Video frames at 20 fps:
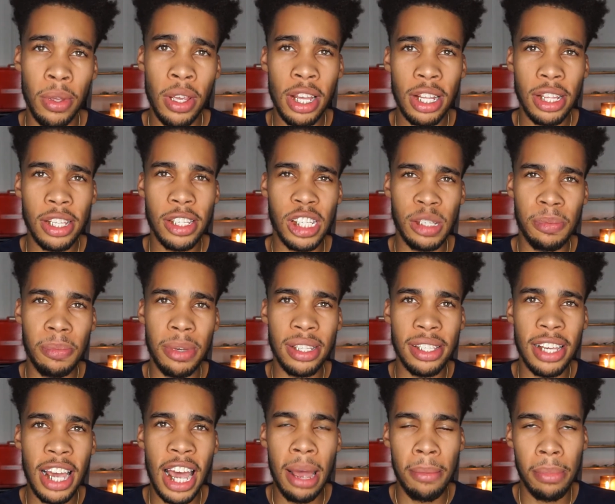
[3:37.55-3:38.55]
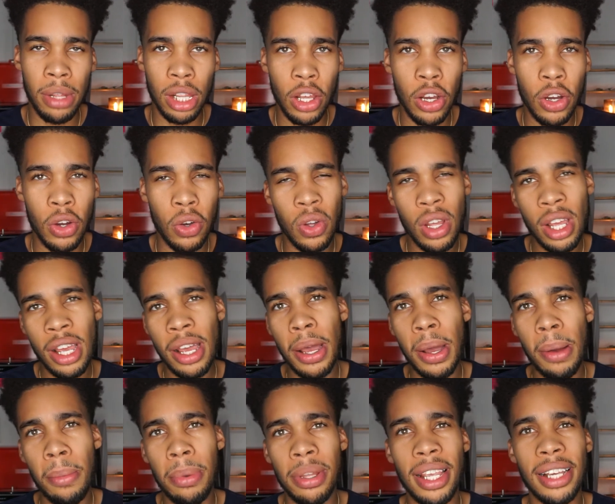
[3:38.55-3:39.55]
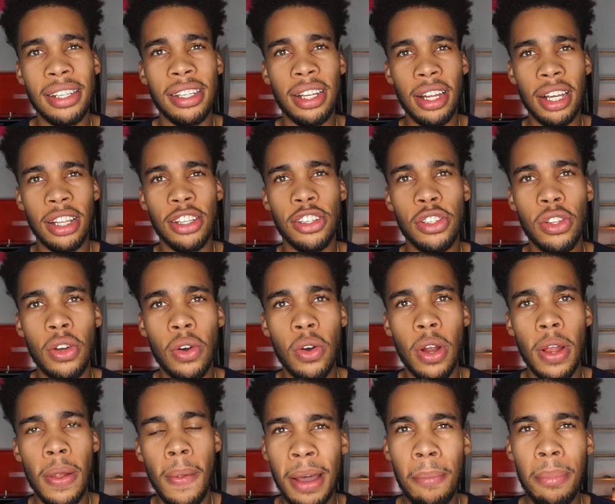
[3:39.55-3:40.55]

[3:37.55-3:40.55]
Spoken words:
to spend time alone. But that's another story.